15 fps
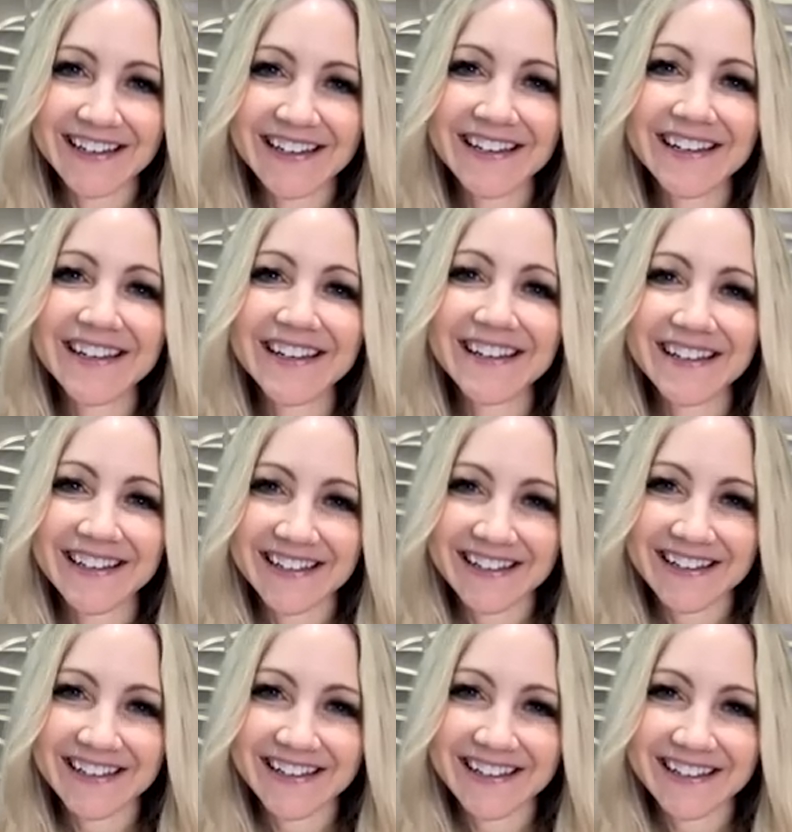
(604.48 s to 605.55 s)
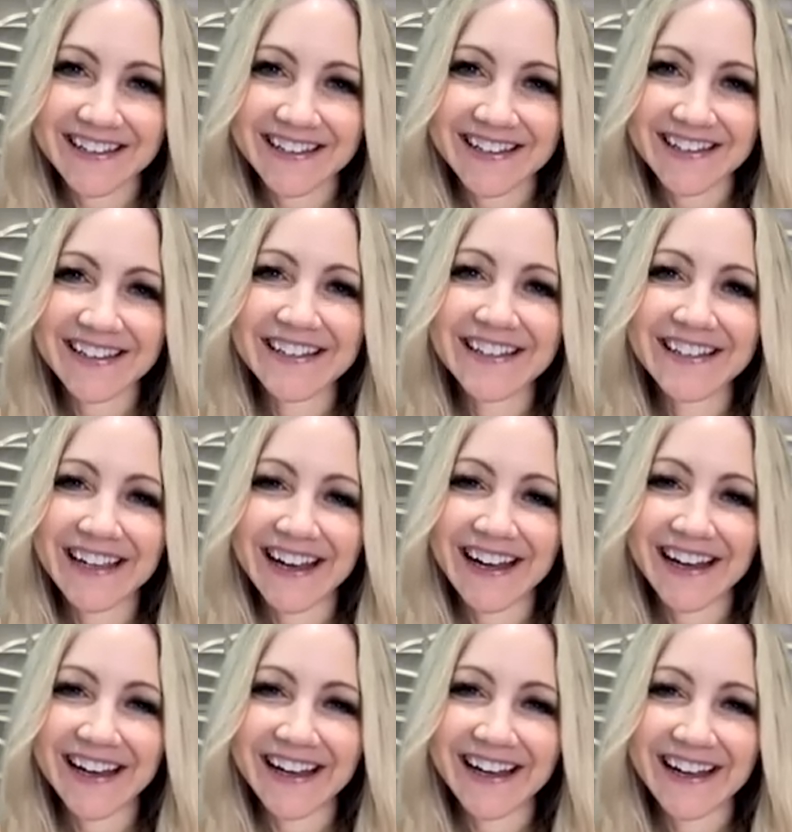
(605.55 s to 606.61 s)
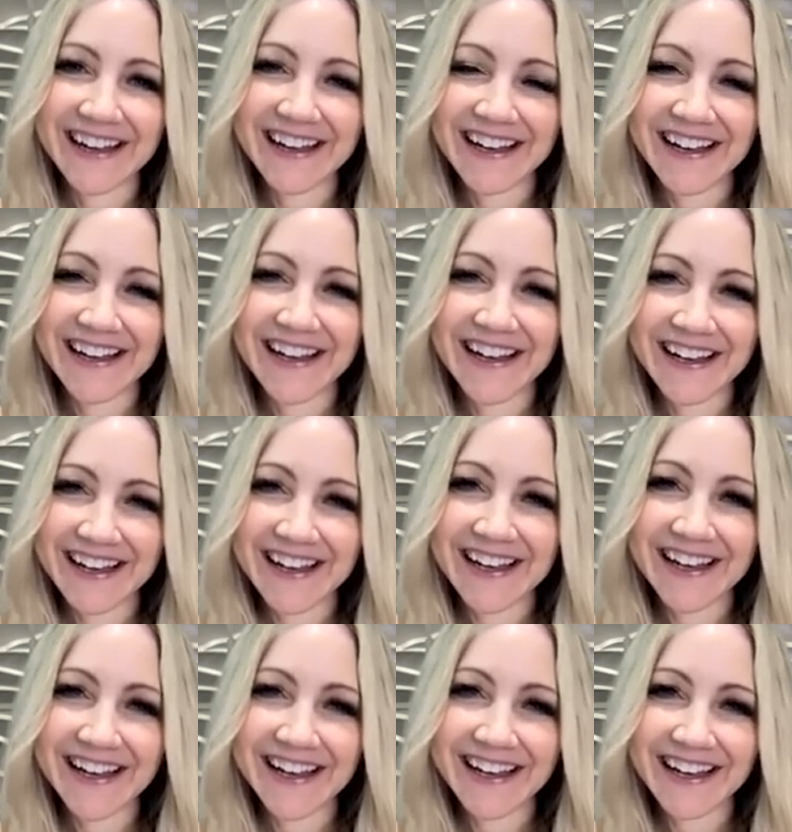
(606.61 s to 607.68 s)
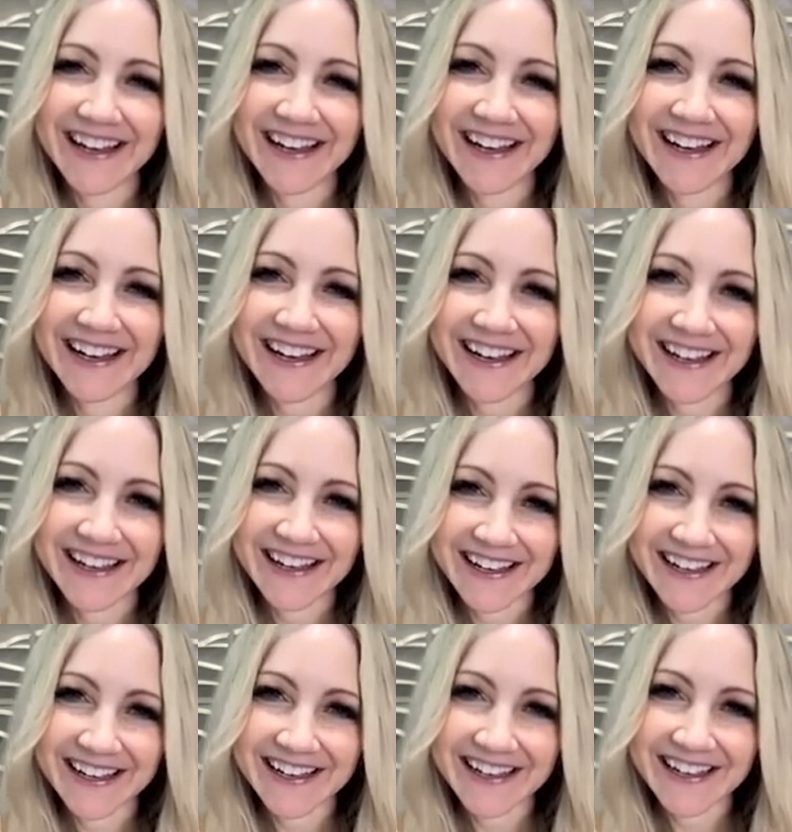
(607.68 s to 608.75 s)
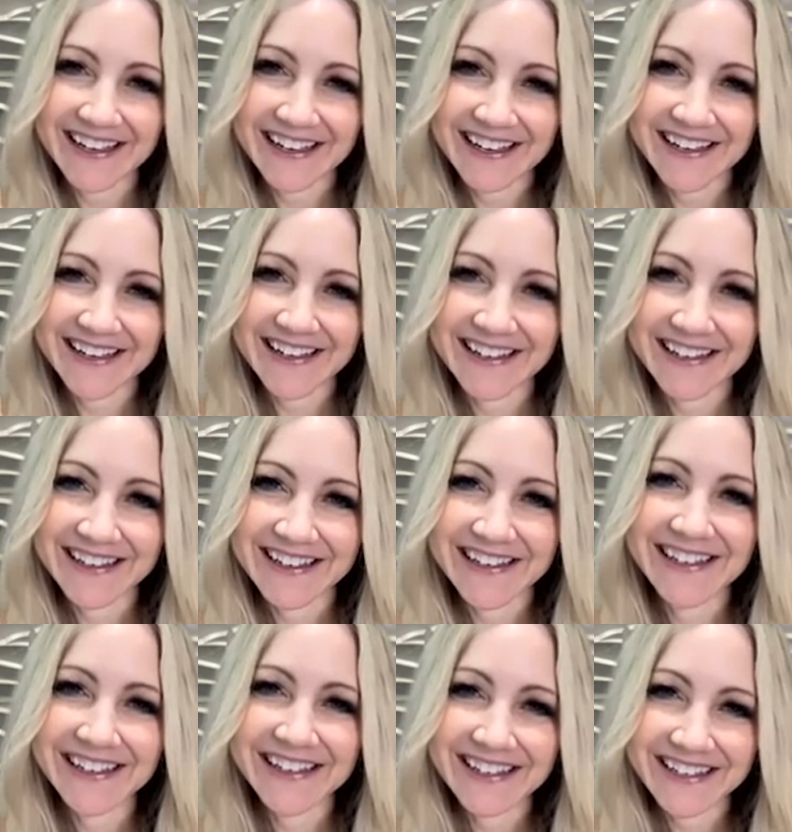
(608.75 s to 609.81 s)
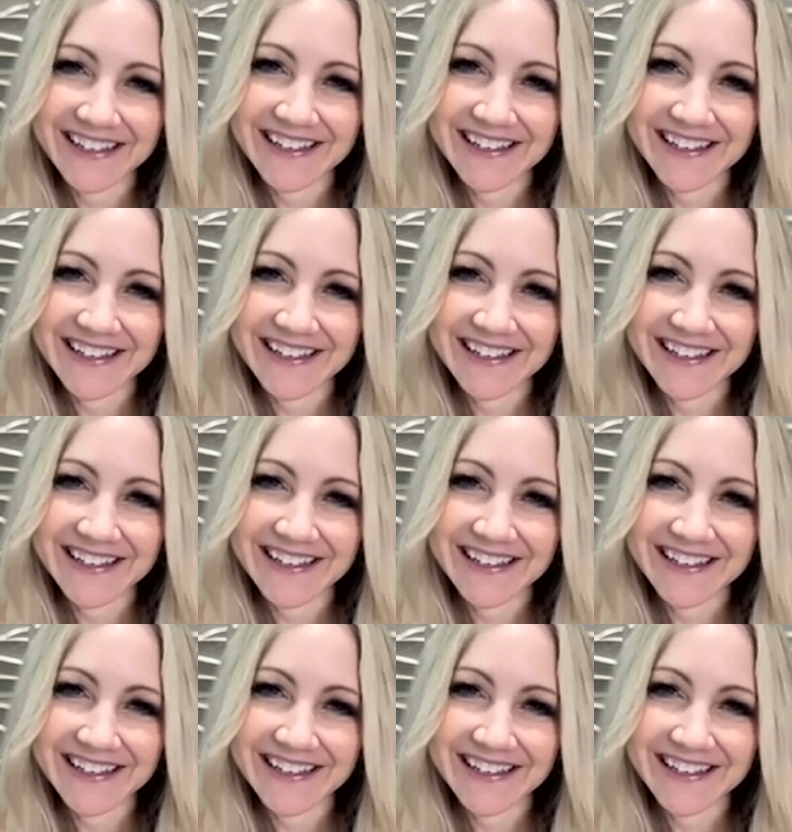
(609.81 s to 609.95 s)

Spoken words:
(not speaking)